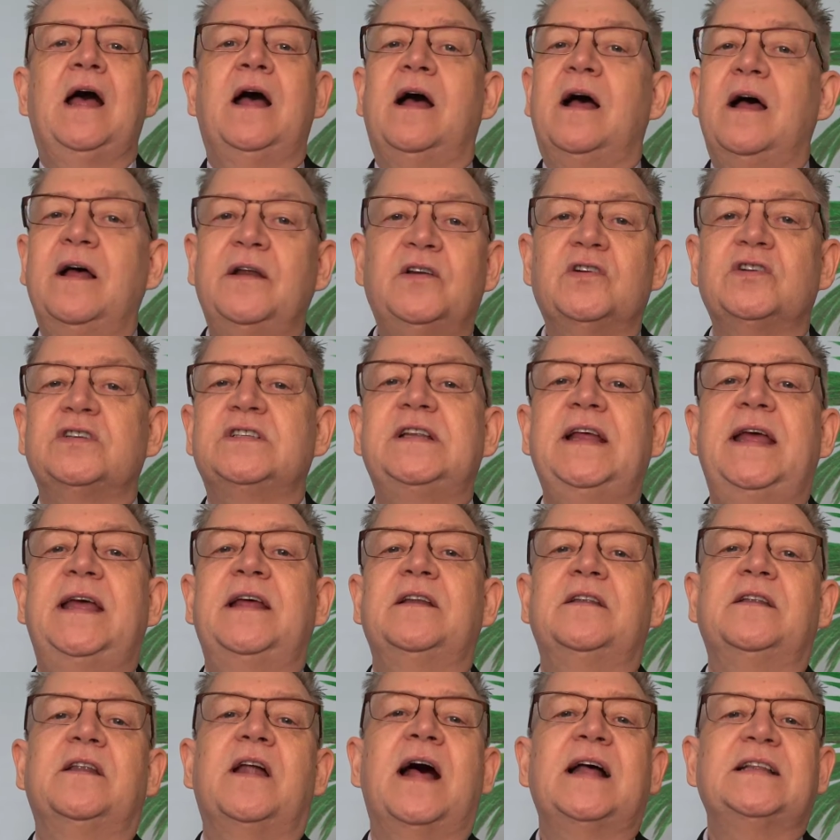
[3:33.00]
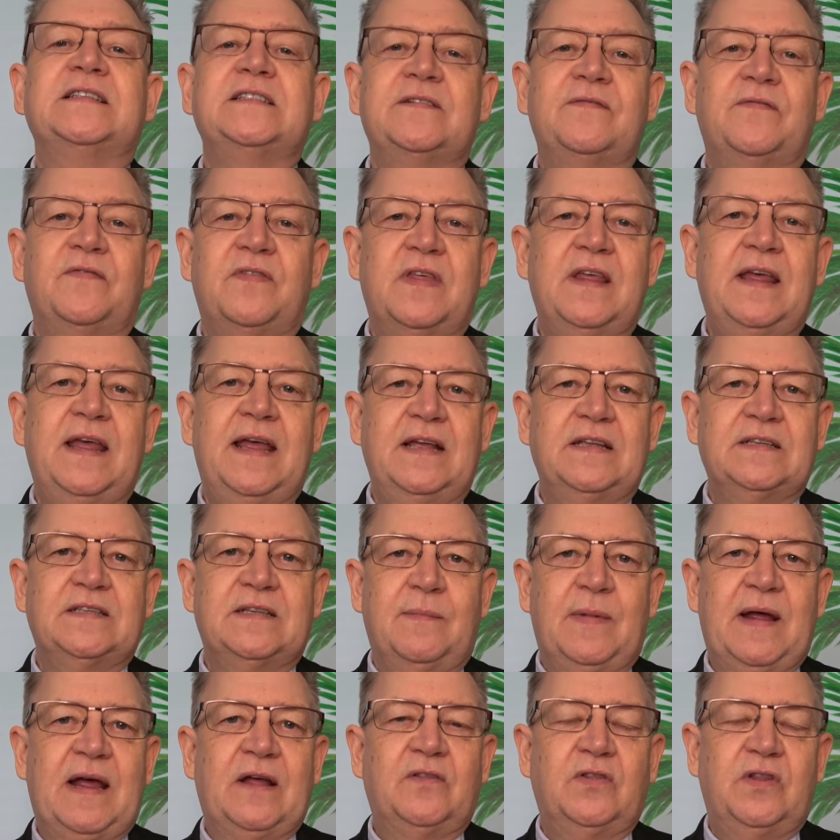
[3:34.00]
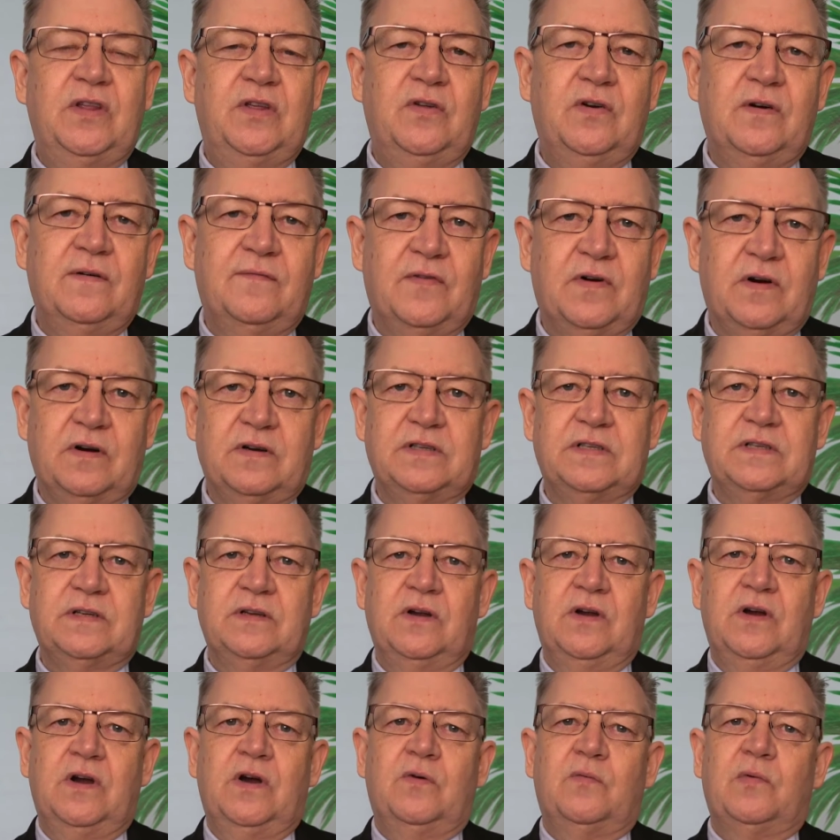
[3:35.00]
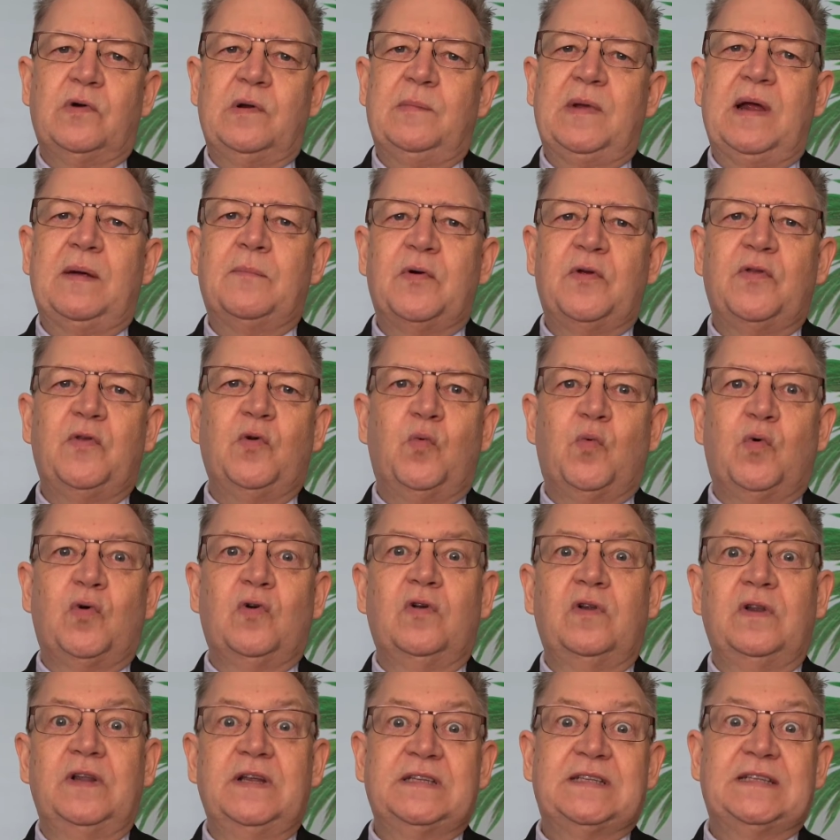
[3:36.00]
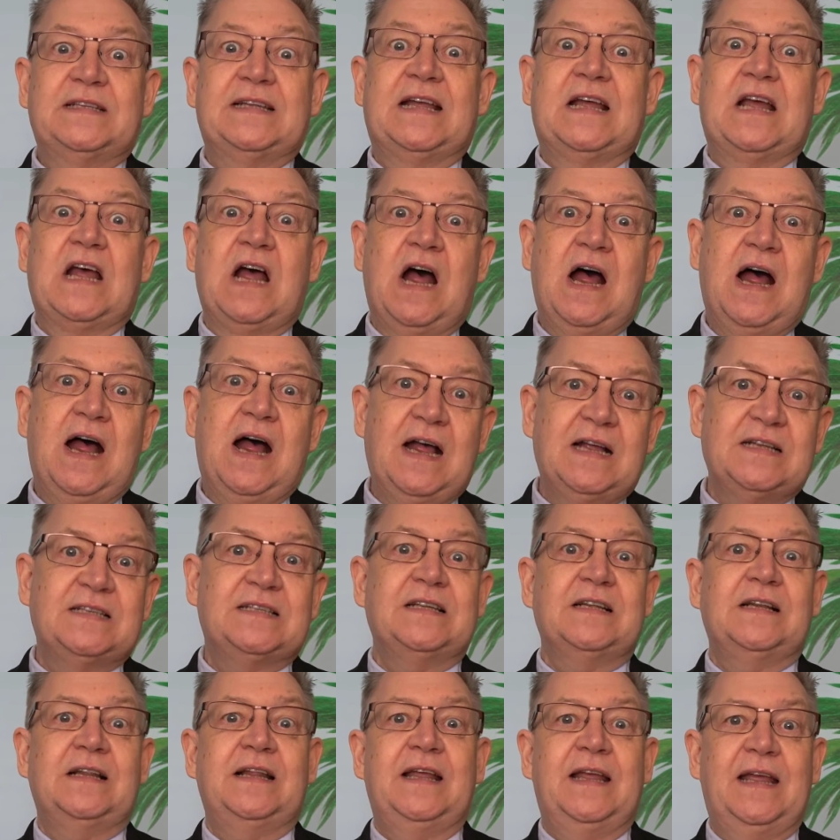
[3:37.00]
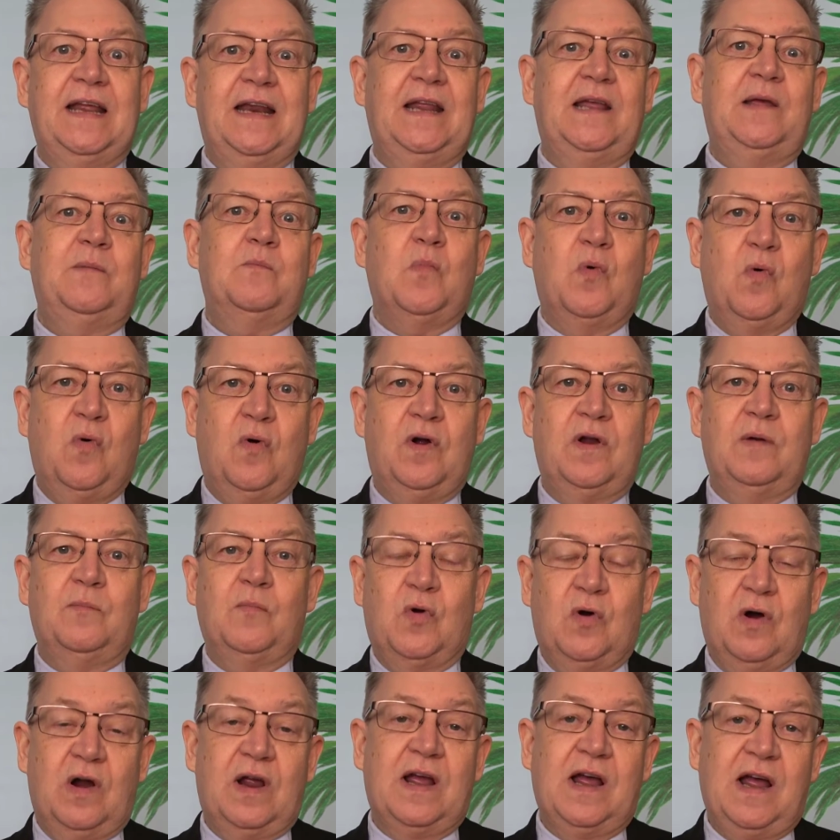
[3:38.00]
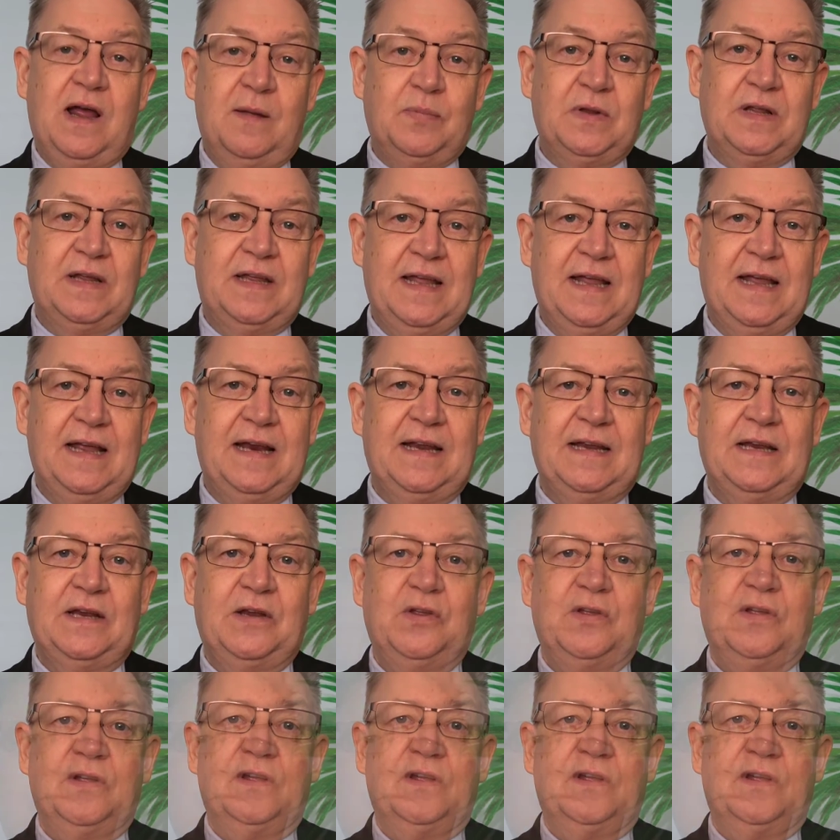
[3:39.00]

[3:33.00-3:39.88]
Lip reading: understand lots of things about the universe. Remember, the world is constantly getting more and more complicated.